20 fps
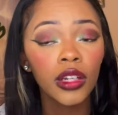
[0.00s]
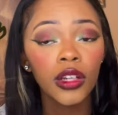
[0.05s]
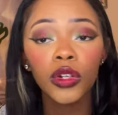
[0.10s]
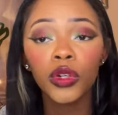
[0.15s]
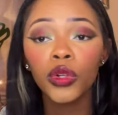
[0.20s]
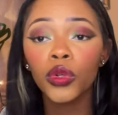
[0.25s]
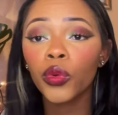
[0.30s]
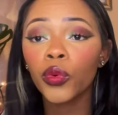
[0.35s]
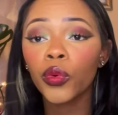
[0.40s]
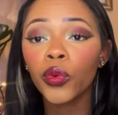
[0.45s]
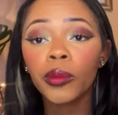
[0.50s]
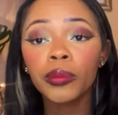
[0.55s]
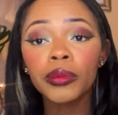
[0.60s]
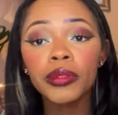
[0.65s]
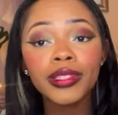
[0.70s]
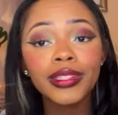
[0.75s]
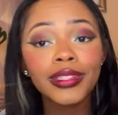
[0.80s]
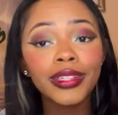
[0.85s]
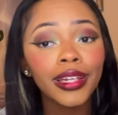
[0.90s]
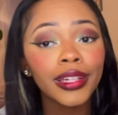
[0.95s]
who grew up in
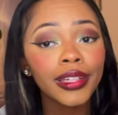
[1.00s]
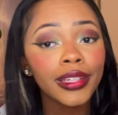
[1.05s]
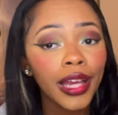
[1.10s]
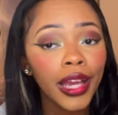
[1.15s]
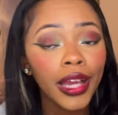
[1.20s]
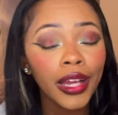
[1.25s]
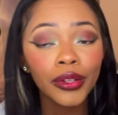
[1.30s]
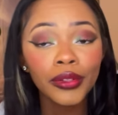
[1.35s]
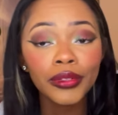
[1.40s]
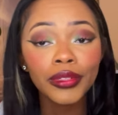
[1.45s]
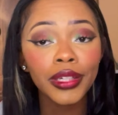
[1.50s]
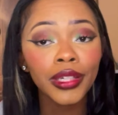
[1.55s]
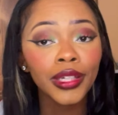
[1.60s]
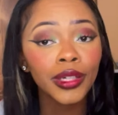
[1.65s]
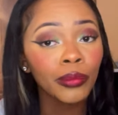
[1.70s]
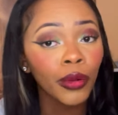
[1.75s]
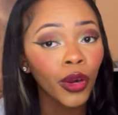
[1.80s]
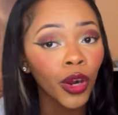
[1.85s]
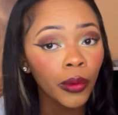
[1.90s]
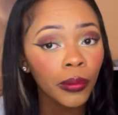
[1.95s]
San Diego, Santa
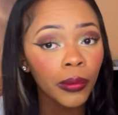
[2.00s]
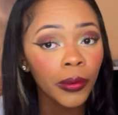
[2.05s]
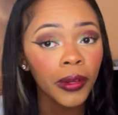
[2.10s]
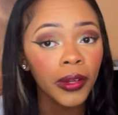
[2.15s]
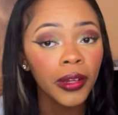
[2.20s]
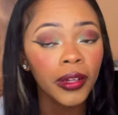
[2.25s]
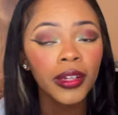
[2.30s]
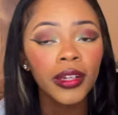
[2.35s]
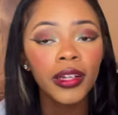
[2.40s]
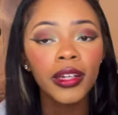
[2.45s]
Barbara,